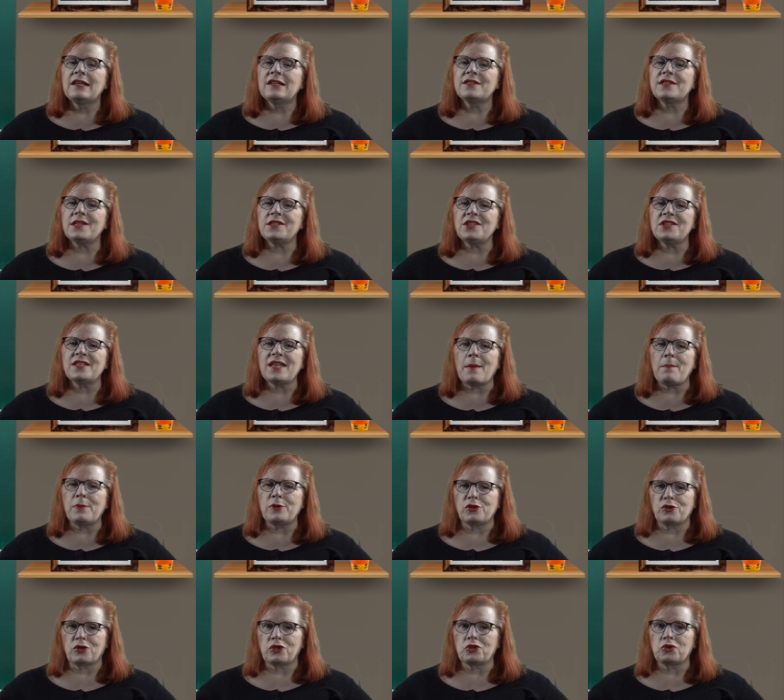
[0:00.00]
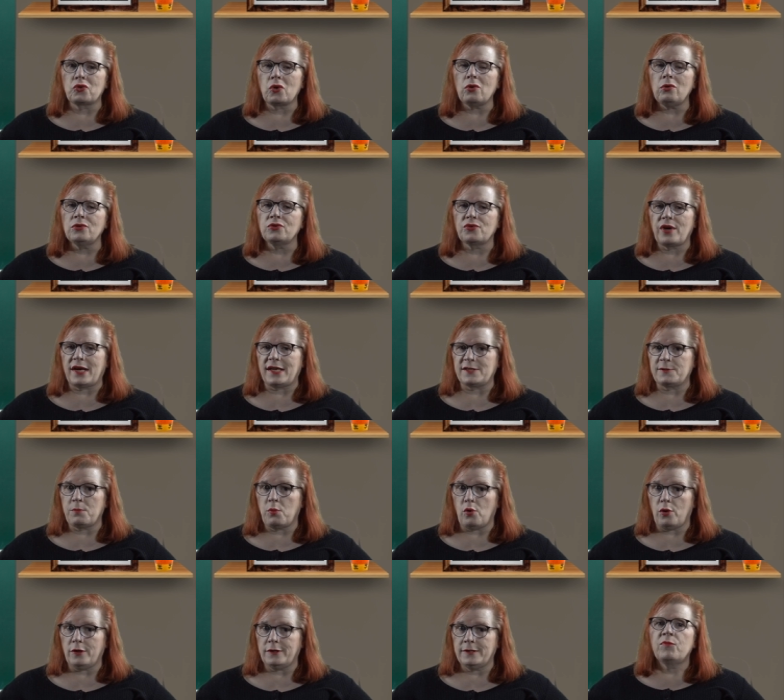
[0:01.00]
such as temperature control
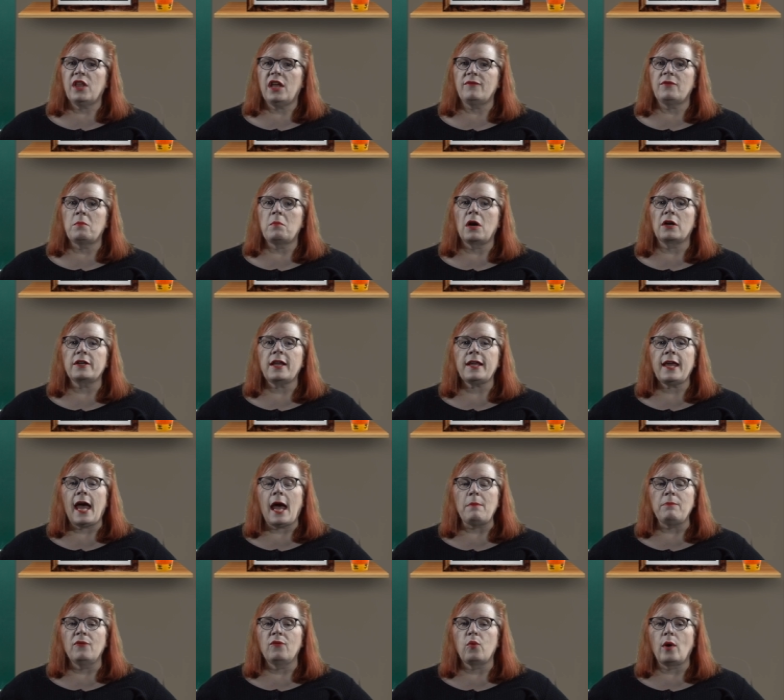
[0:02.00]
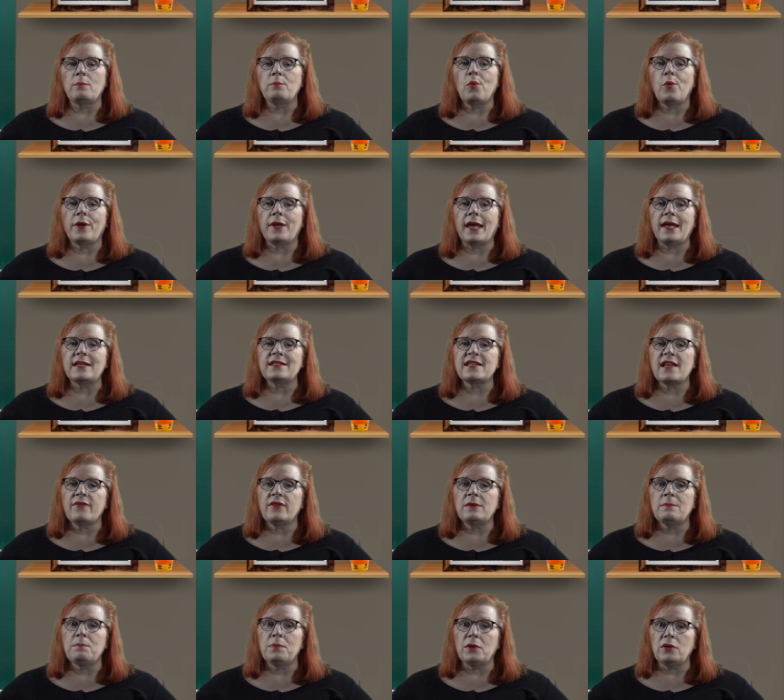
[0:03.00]
transport. They have a market cap of
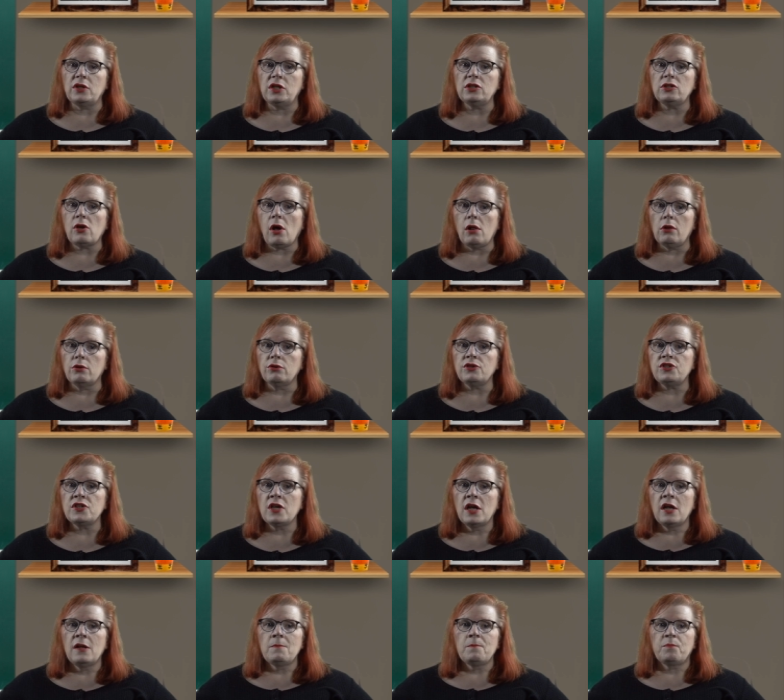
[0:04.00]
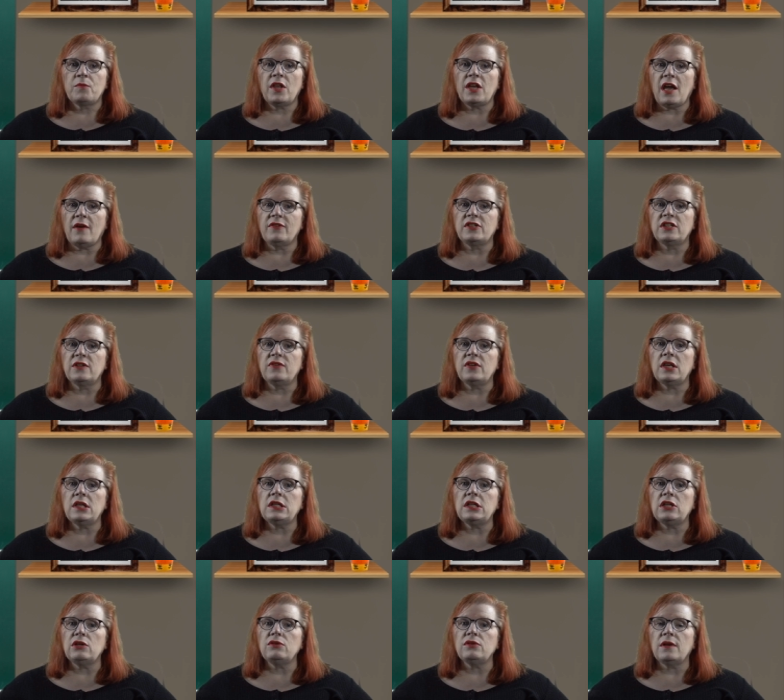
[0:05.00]
$1.87 billion. They have a dividend
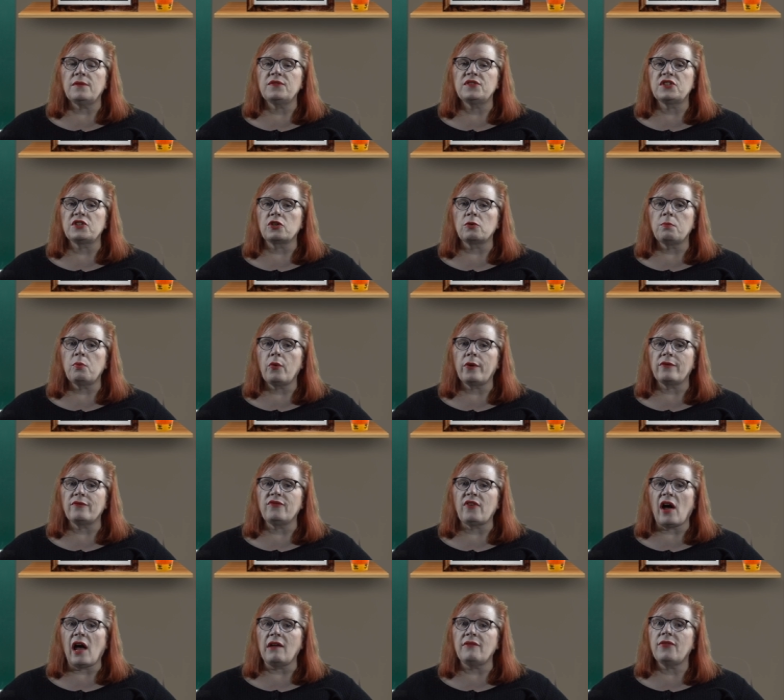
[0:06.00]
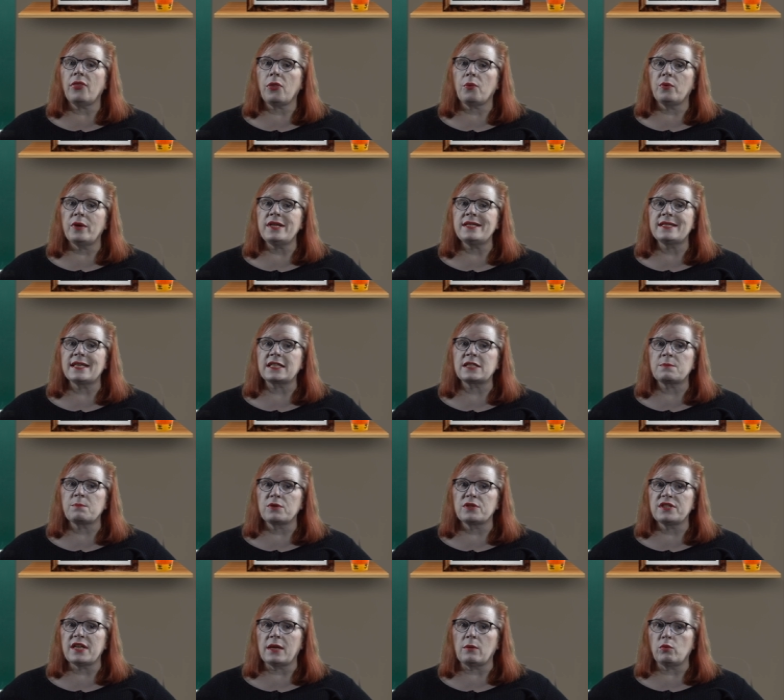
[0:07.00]
yield of
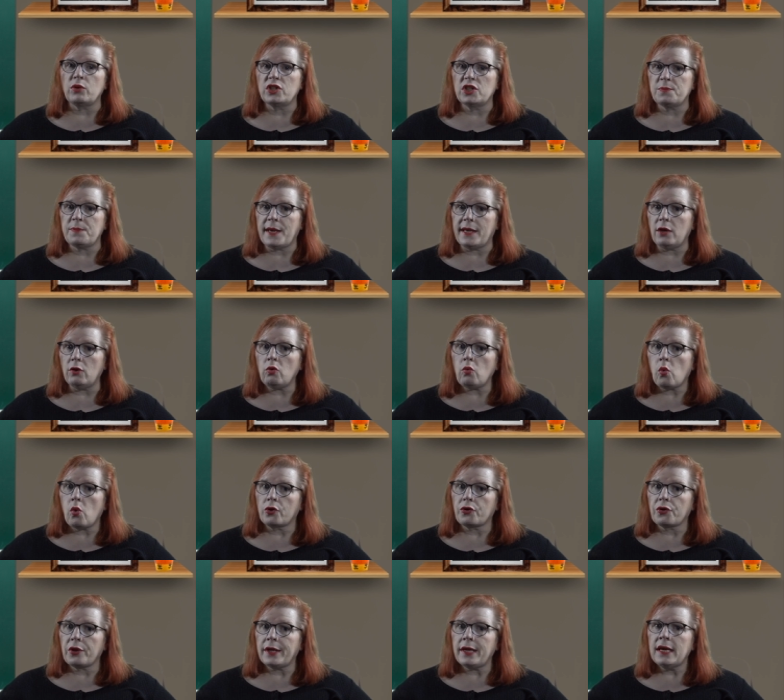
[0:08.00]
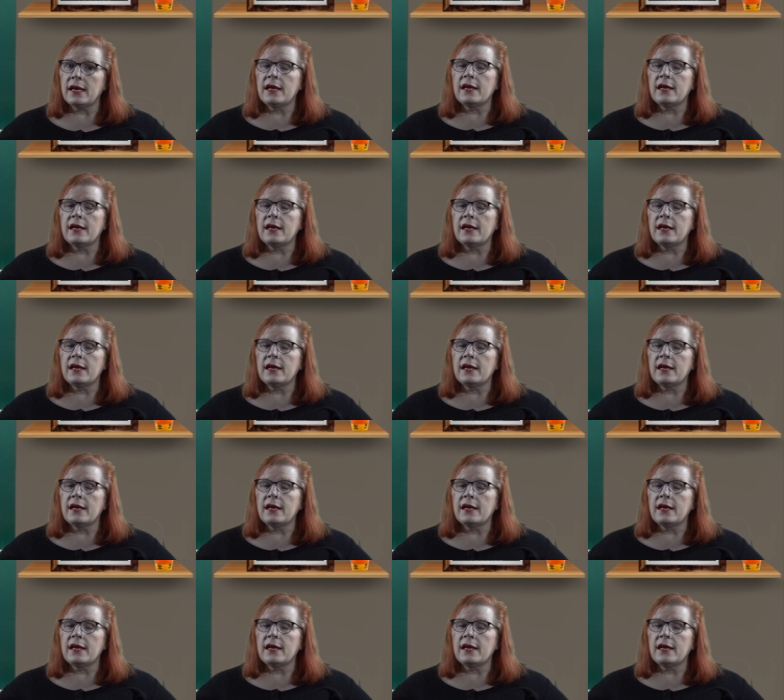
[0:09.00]
0.536%, which is paid out quarterly